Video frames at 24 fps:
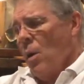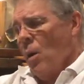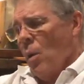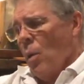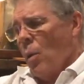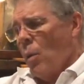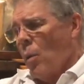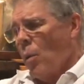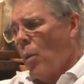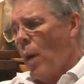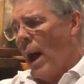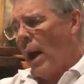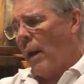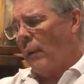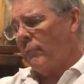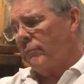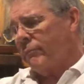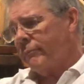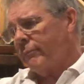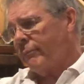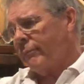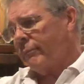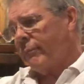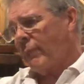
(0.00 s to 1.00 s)
Well,
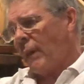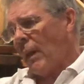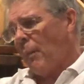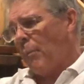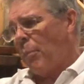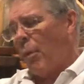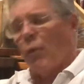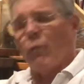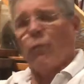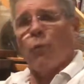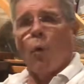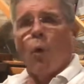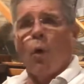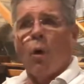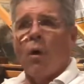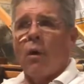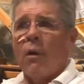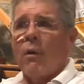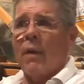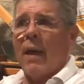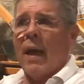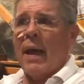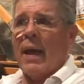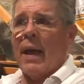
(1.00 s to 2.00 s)
before
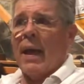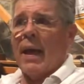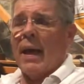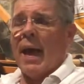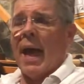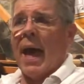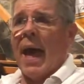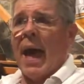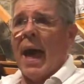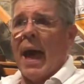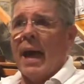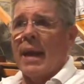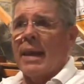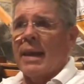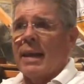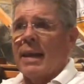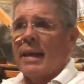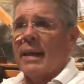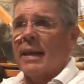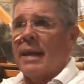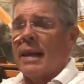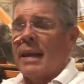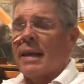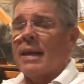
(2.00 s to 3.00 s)
they had
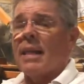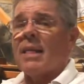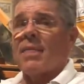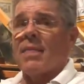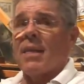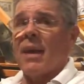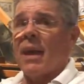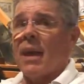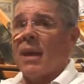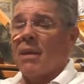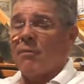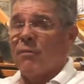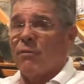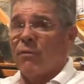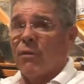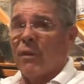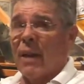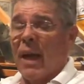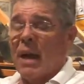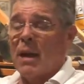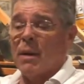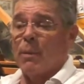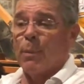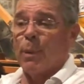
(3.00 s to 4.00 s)
anything
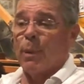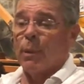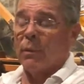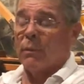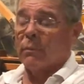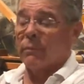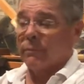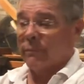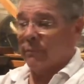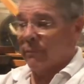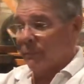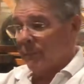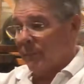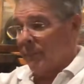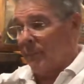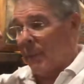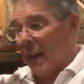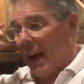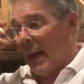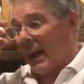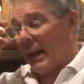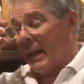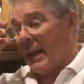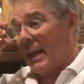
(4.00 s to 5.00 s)
inflatable
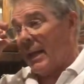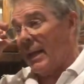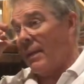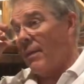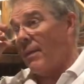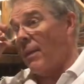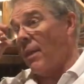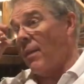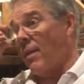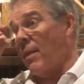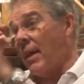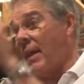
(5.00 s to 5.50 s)
back in the